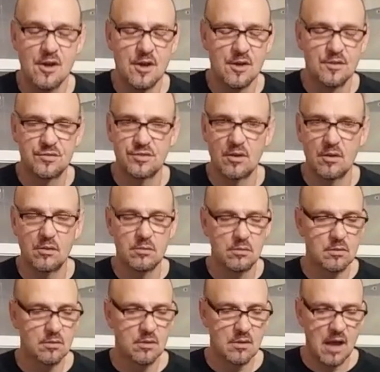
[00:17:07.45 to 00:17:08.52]
So
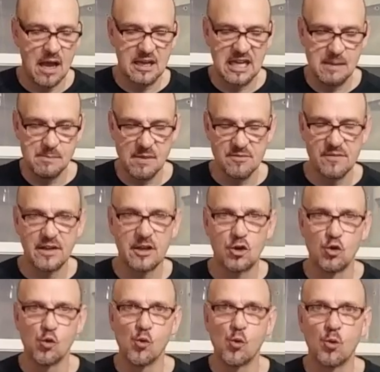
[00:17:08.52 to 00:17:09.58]
I keep everything
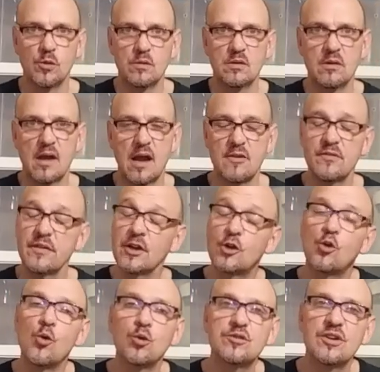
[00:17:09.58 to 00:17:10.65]
cool. Everything
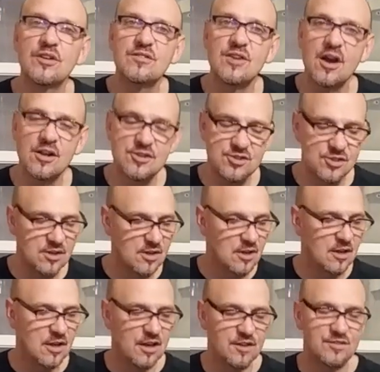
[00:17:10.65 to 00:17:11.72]
cool to the touch,
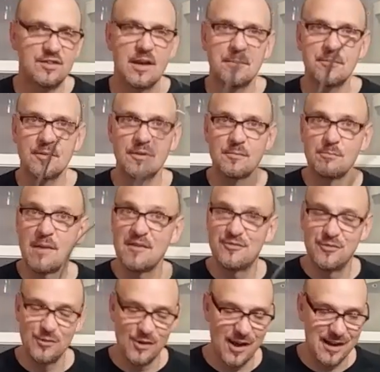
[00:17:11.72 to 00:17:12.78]
except my food
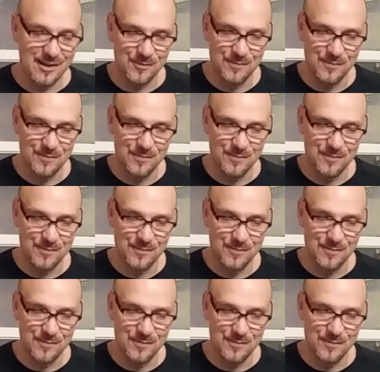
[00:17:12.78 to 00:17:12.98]
item.